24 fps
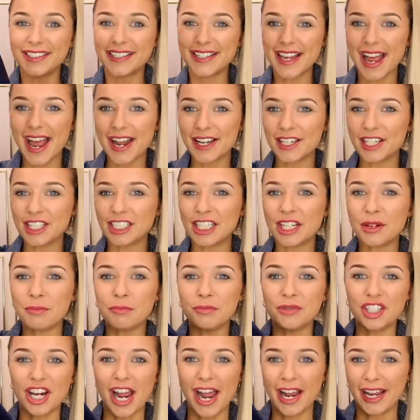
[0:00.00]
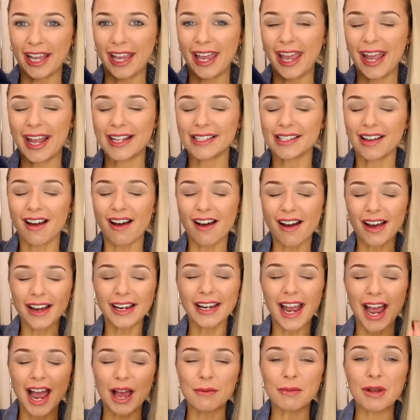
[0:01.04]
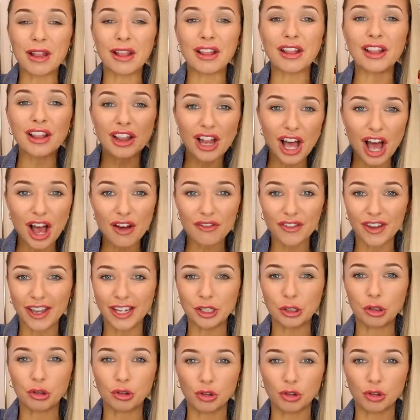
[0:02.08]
denim jacket. I am loving